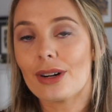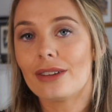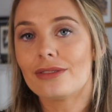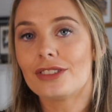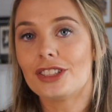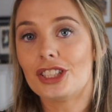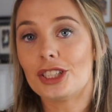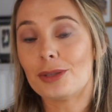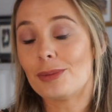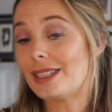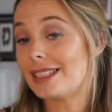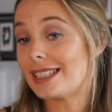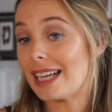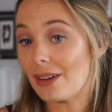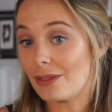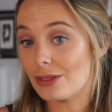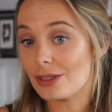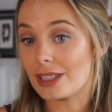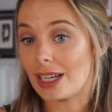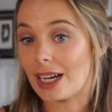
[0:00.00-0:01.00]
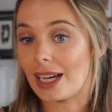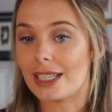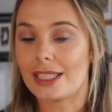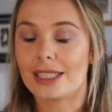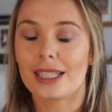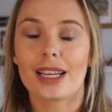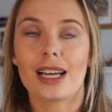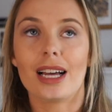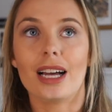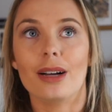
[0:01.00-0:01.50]
after Jimmy Savile
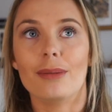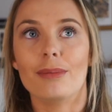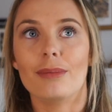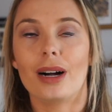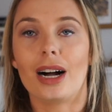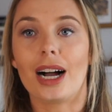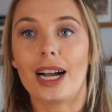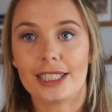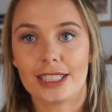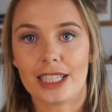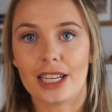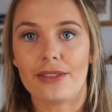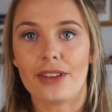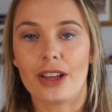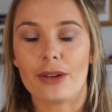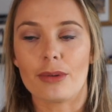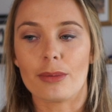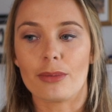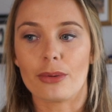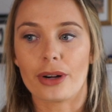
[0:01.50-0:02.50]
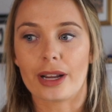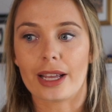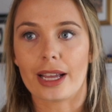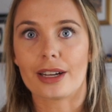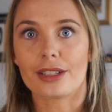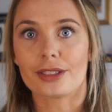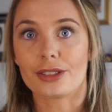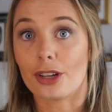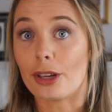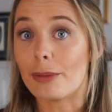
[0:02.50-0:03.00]
died, ITV were putting
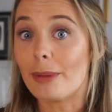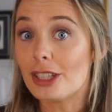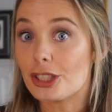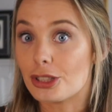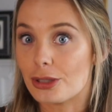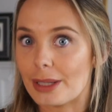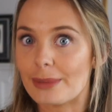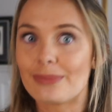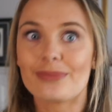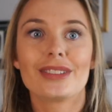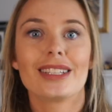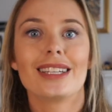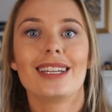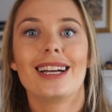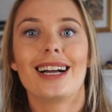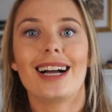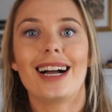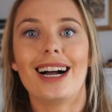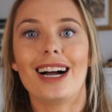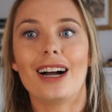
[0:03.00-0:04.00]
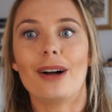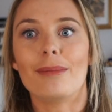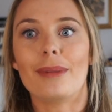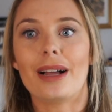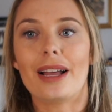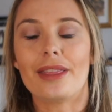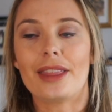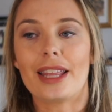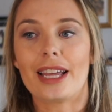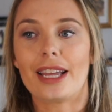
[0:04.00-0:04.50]
out a documentary,
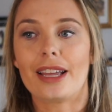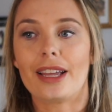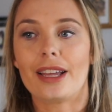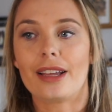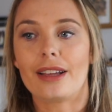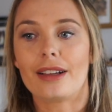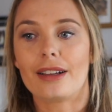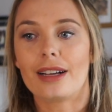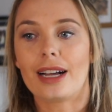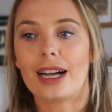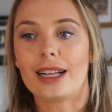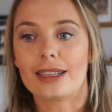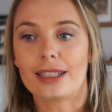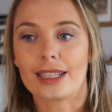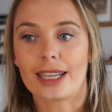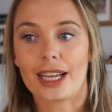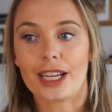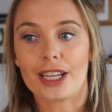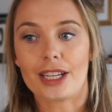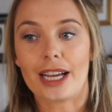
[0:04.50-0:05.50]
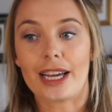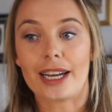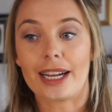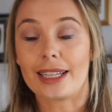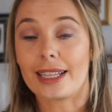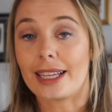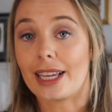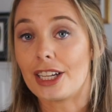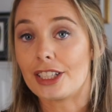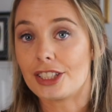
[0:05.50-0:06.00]
and they had
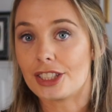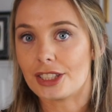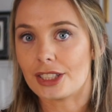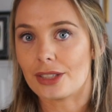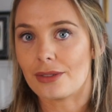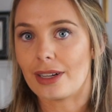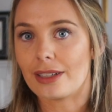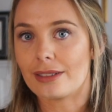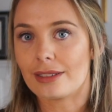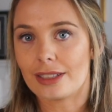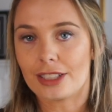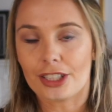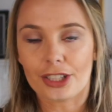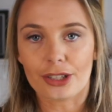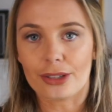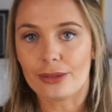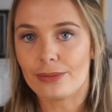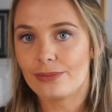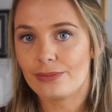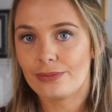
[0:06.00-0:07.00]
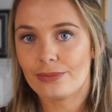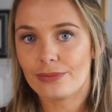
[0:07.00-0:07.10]
allegations around, you know,